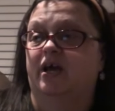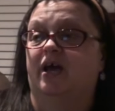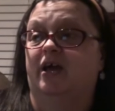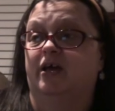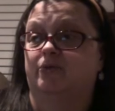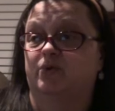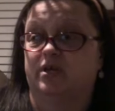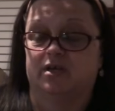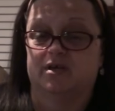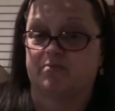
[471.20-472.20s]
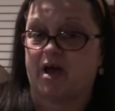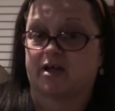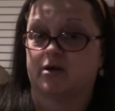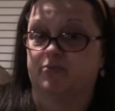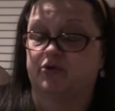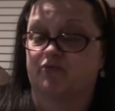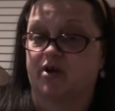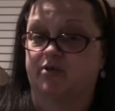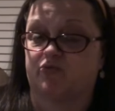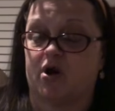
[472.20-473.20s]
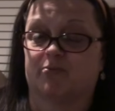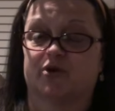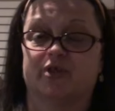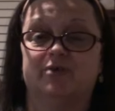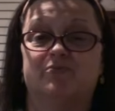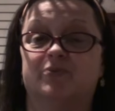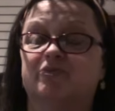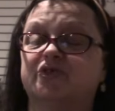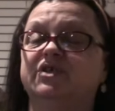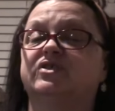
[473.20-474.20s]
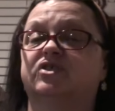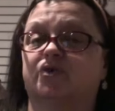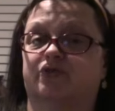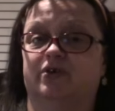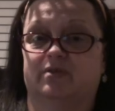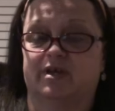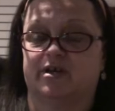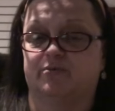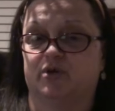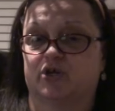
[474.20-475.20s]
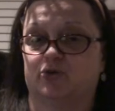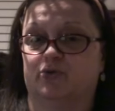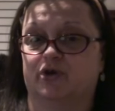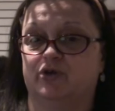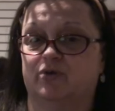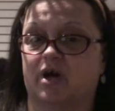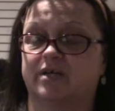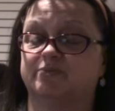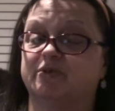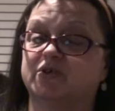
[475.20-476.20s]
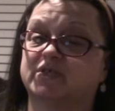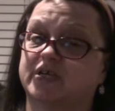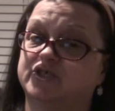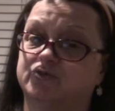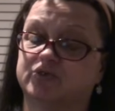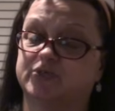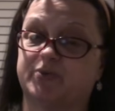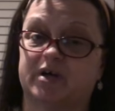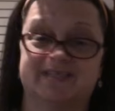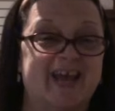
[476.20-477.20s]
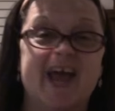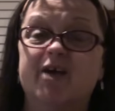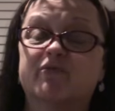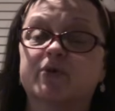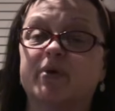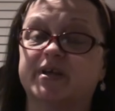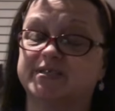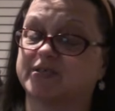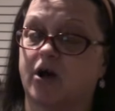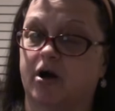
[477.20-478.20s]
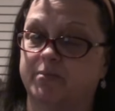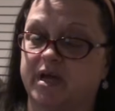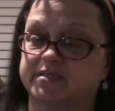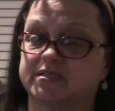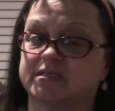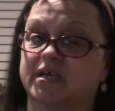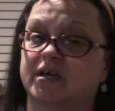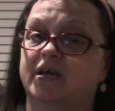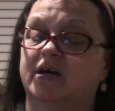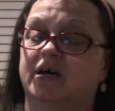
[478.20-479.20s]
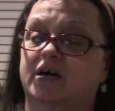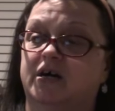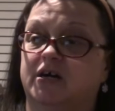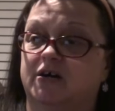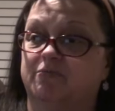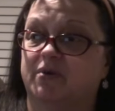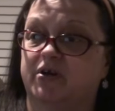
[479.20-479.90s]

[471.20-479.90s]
and we can get back up and running properly. But please don't think that I'm ignoring you guys because I do respond to everybody's comments. Um,